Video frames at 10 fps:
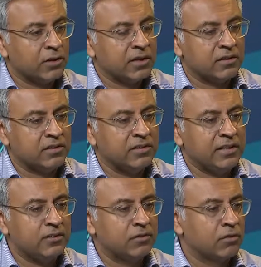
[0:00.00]

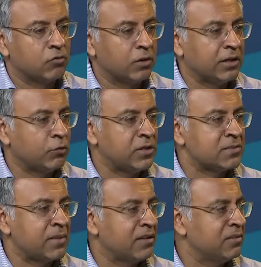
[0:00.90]
disease and chronic risk
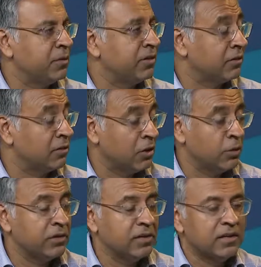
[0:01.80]
management is
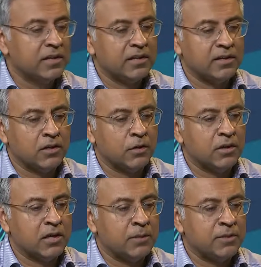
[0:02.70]
lowered.
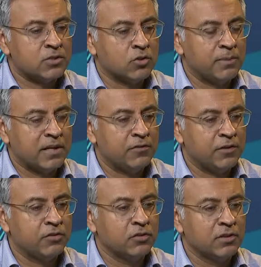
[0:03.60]
It's all
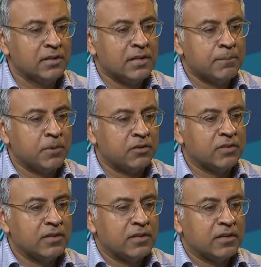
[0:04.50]
beneficial, but
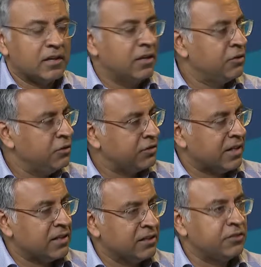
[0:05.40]
as you
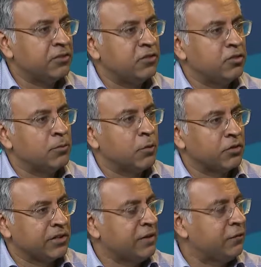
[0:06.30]
say, listen to your
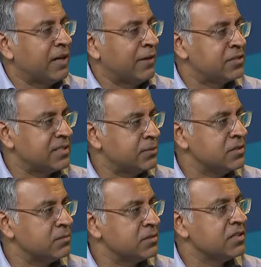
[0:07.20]
body. If you have
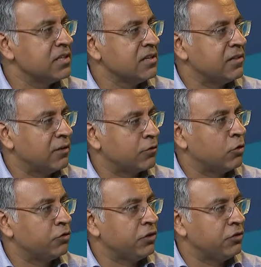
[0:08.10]
symptoms, then of
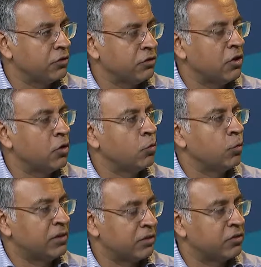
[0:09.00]
course you should know
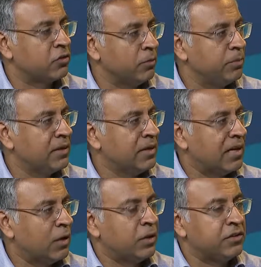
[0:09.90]
when to stop
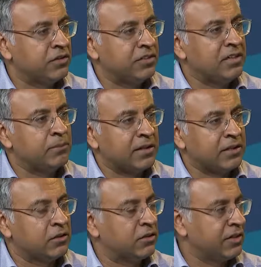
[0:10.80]
and when to seek
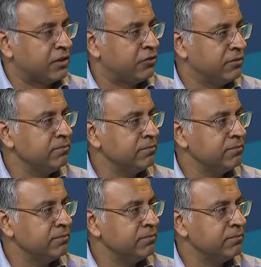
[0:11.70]
medical attention.